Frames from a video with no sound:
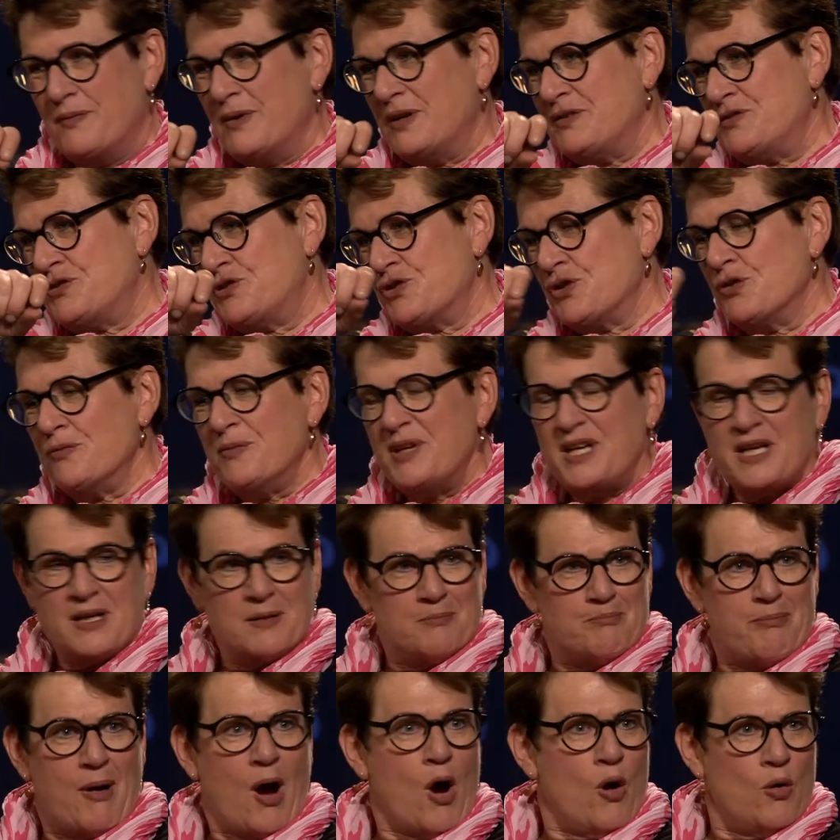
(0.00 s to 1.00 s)
Germany
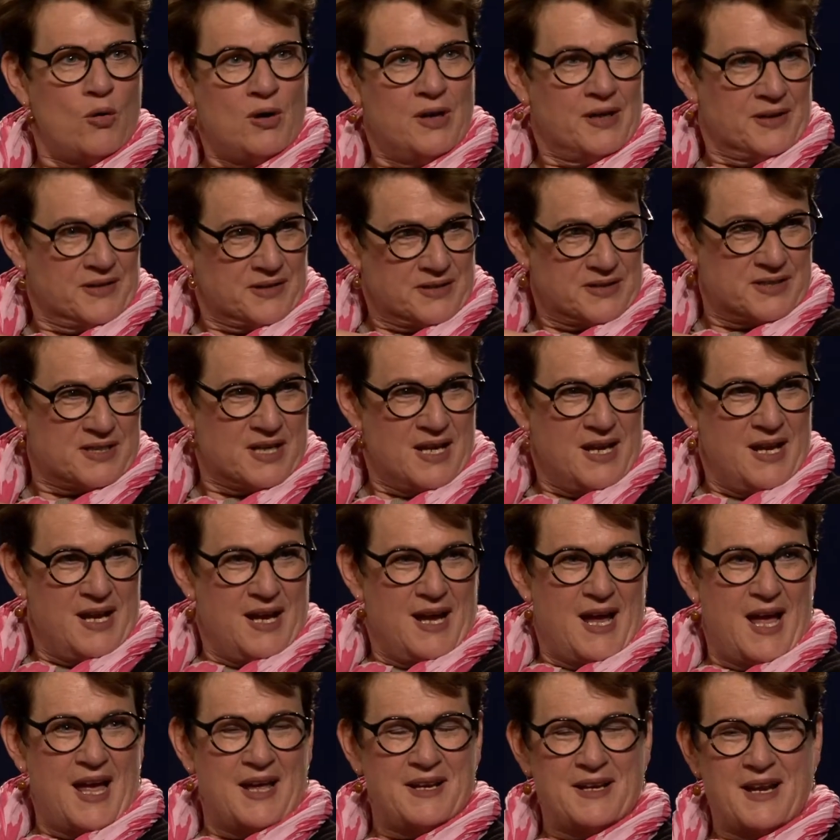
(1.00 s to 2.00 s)
and Poland.
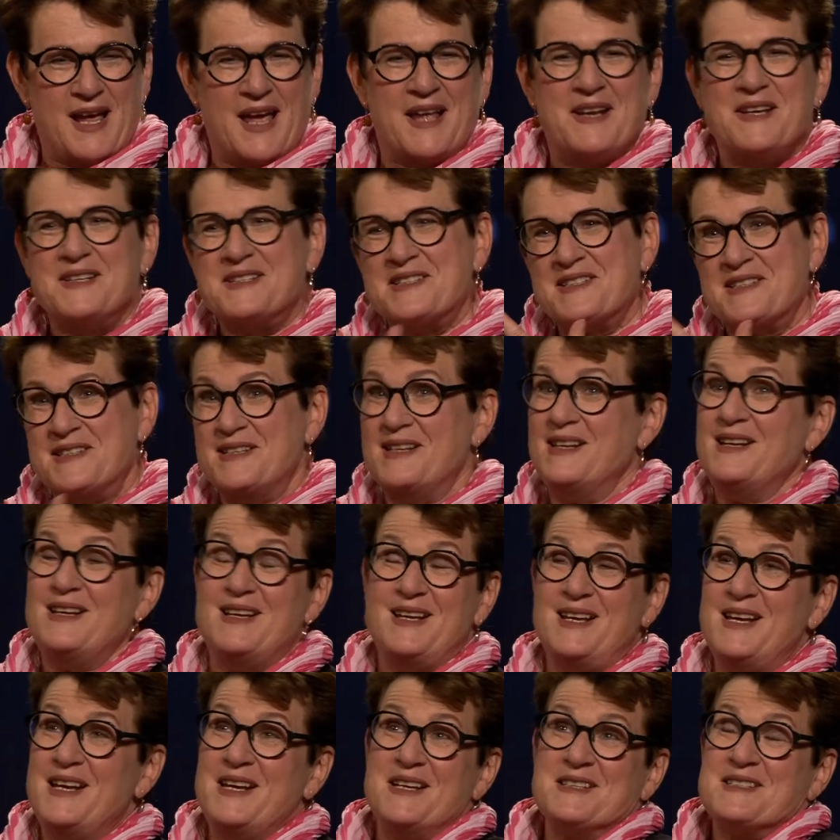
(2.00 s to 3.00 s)
And
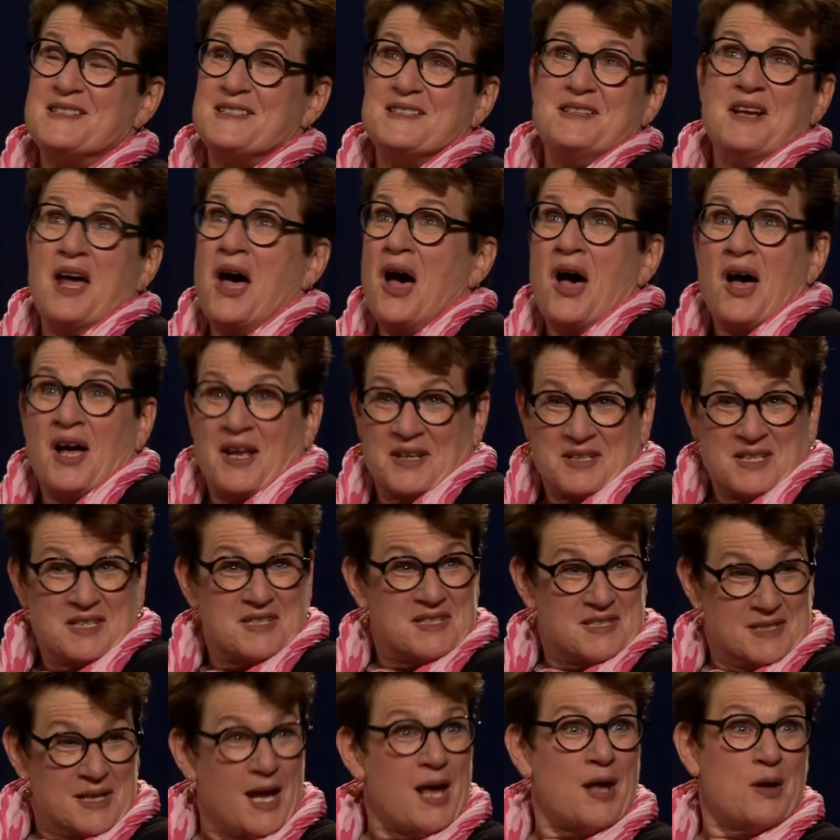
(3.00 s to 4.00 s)
it's not
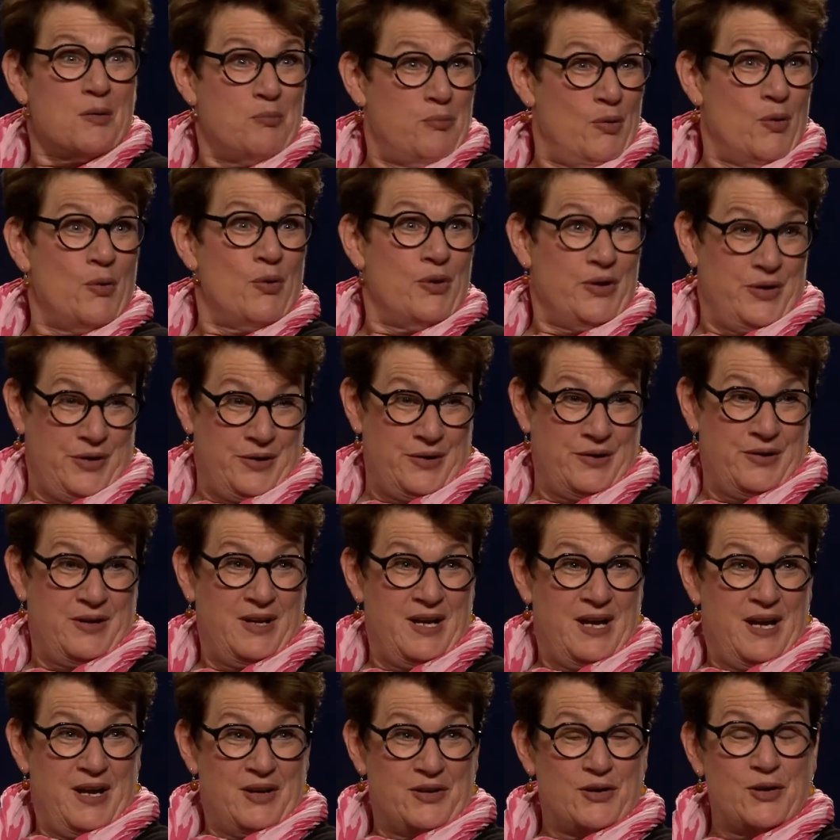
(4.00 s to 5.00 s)
a border.
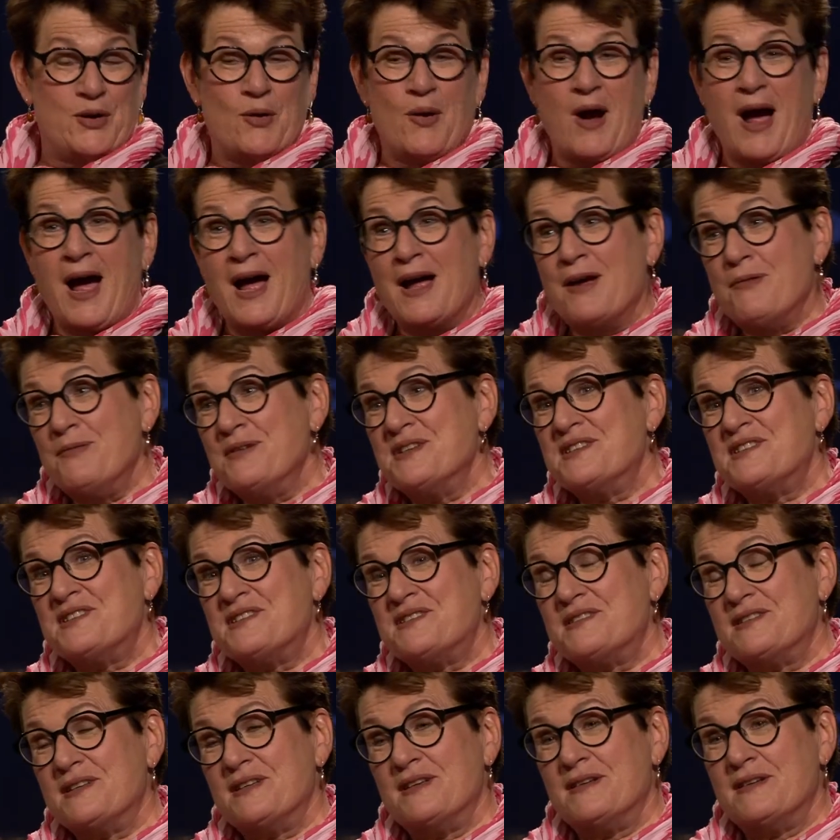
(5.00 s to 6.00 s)
You know, I
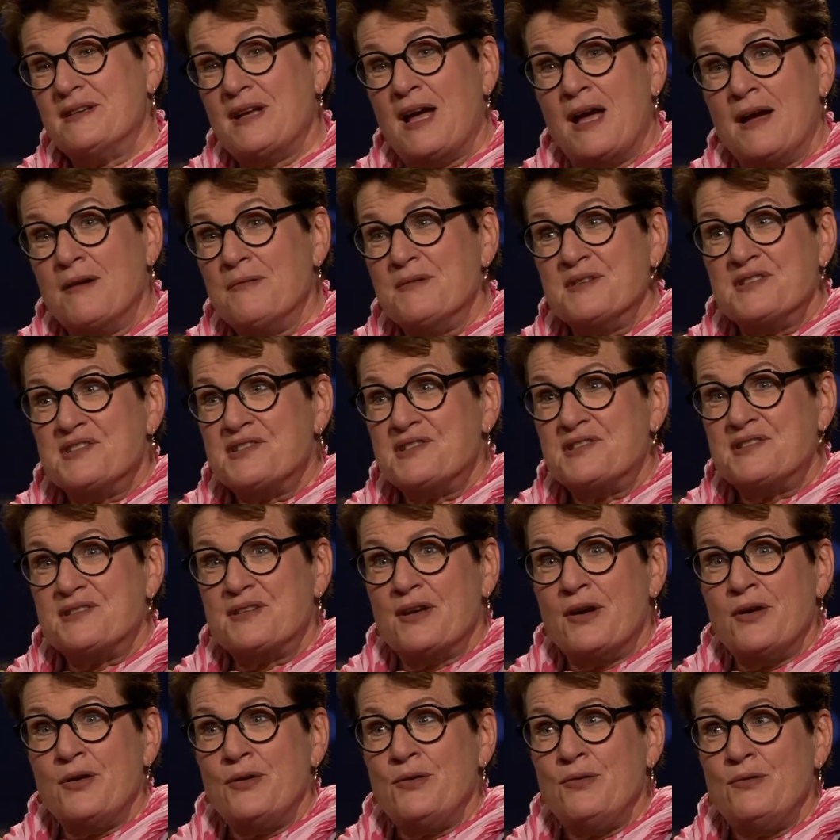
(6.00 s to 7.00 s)
was
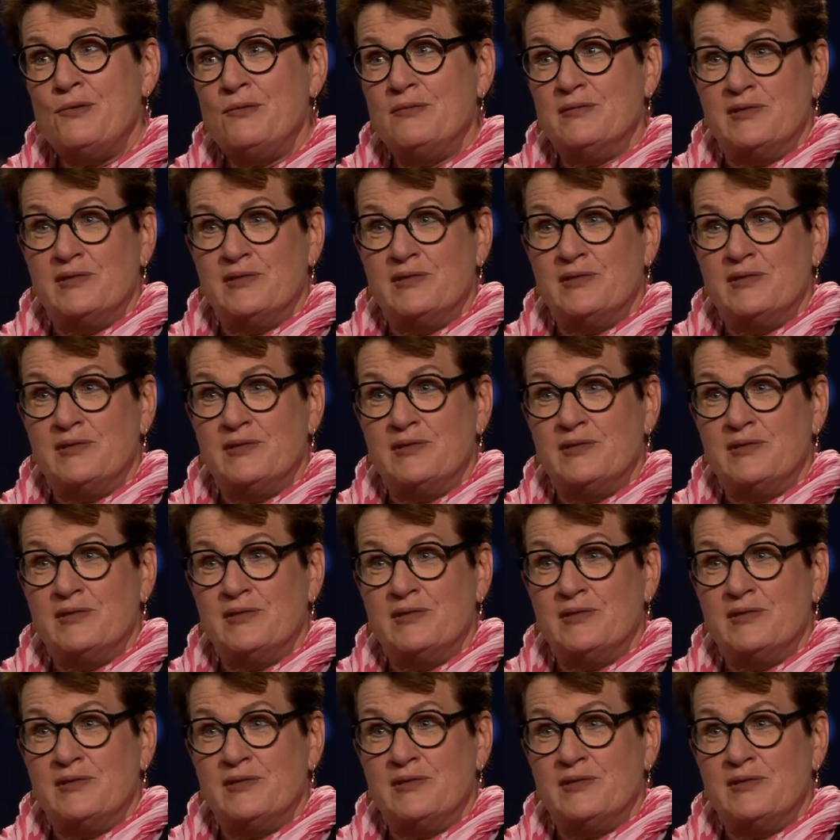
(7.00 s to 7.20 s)
so